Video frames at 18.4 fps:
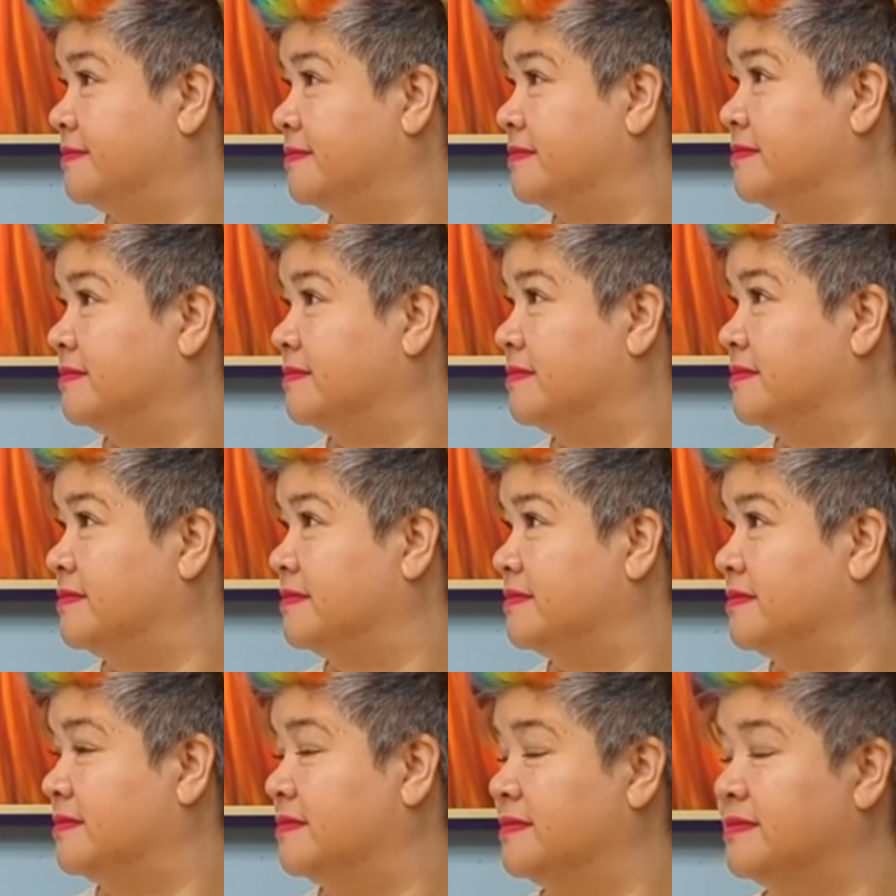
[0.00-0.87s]

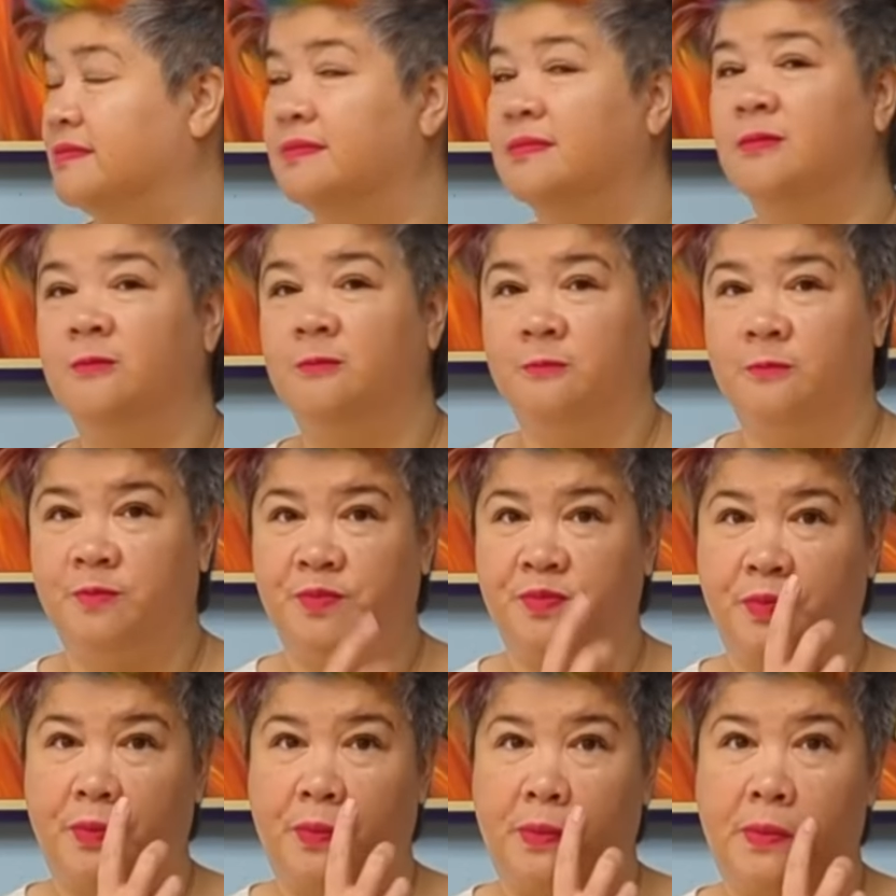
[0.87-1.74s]

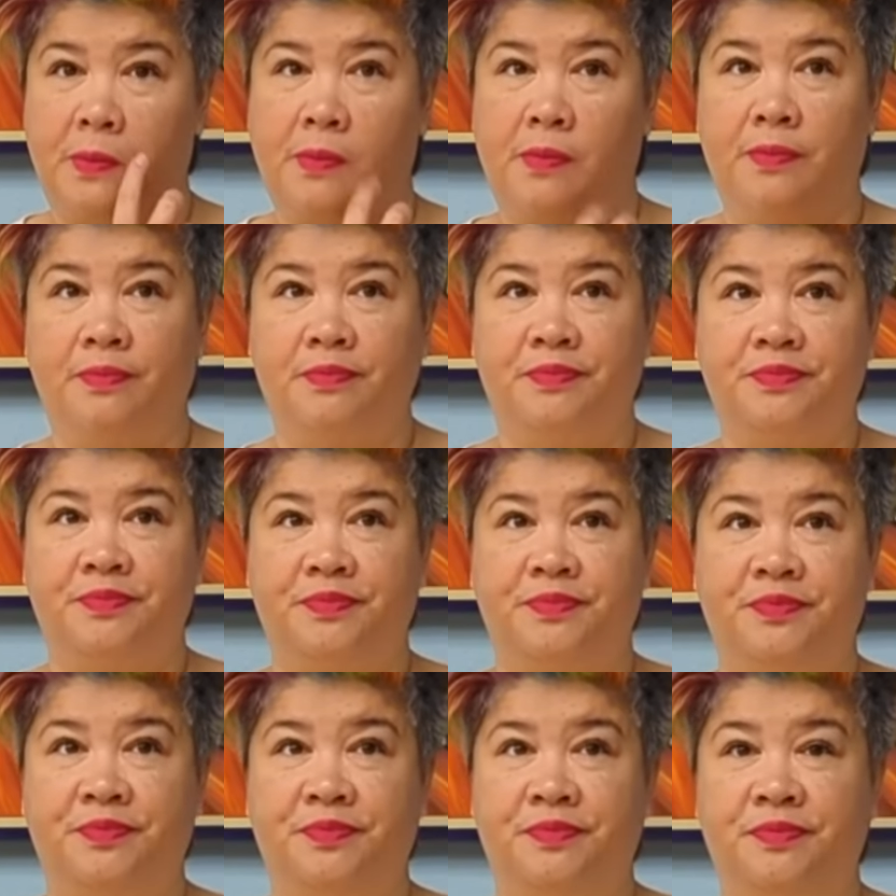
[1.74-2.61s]

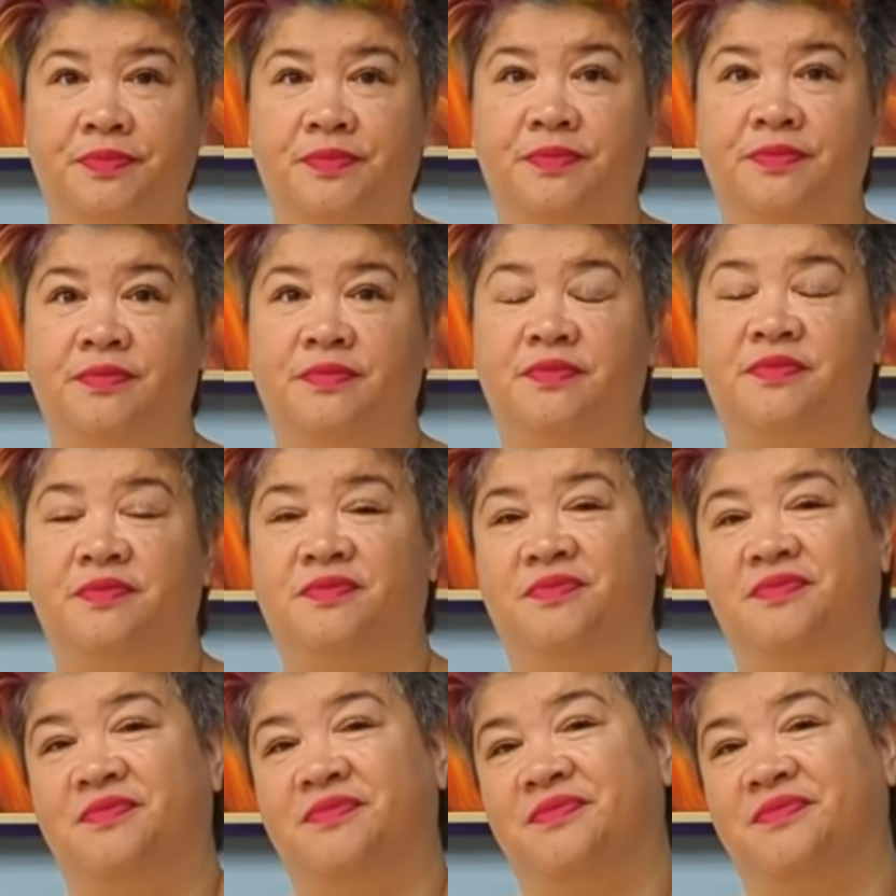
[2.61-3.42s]
This person isn't speaking.